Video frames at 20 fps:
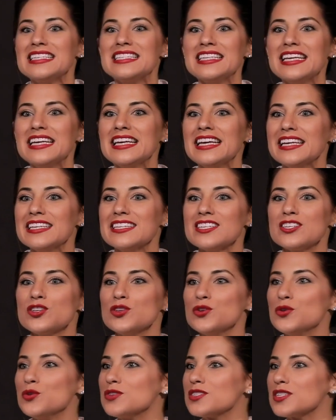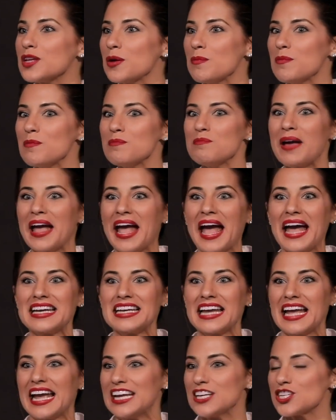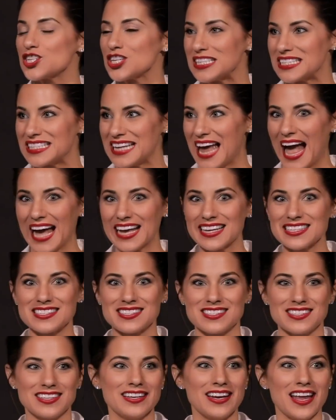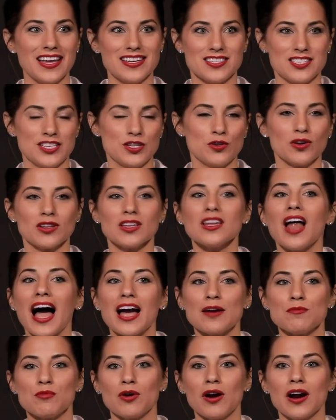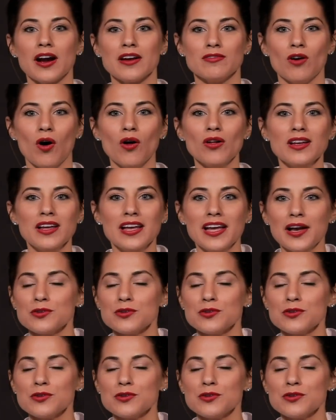dig into some banned ancient texts in a secret library vault.